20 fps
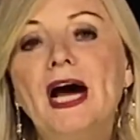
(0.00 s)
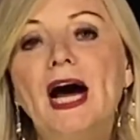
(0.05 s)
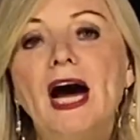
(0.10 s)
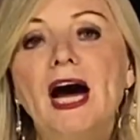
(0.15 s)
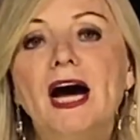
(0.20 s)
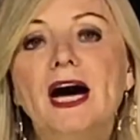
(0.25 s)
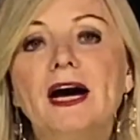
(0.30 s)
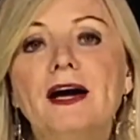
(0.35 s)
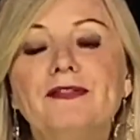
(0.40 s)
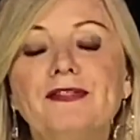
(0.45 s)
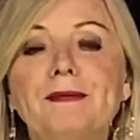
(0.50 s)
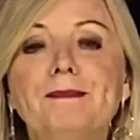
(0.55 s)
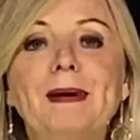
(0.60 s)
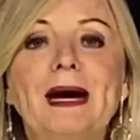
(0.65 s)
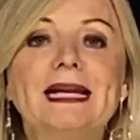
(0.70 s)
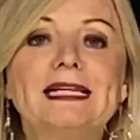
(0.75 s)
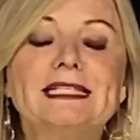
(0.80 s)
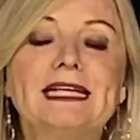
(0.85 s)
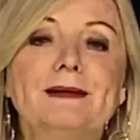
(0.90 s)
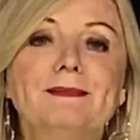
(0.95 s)
the
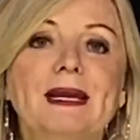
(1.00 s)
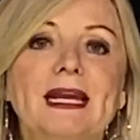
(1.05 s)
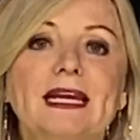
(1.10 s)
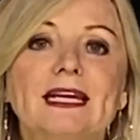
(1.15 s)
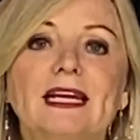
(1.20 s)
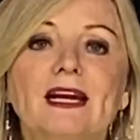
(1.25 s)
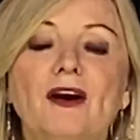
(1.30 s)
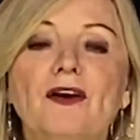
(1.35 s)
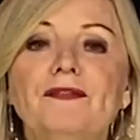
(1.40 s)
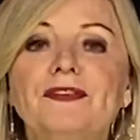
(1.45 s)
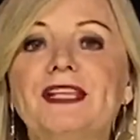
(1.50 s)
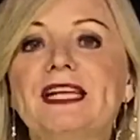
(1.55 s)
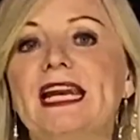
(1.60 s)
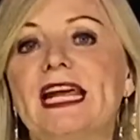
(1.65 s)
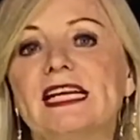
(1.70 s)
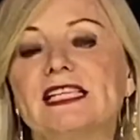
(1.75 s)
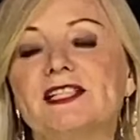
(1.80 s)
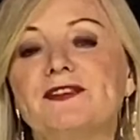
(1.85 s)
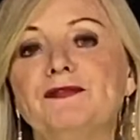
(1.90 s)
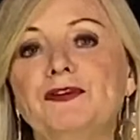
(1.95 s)
pandemic over the
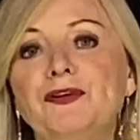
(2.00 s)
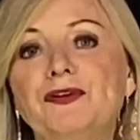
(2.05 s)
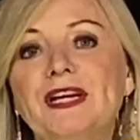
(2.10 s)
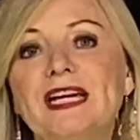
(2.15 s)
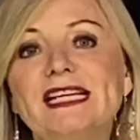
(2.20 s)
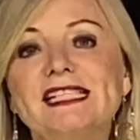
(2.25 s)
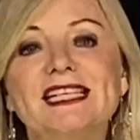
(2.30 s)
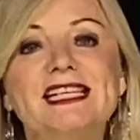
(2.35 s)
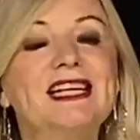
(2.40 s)
next few years.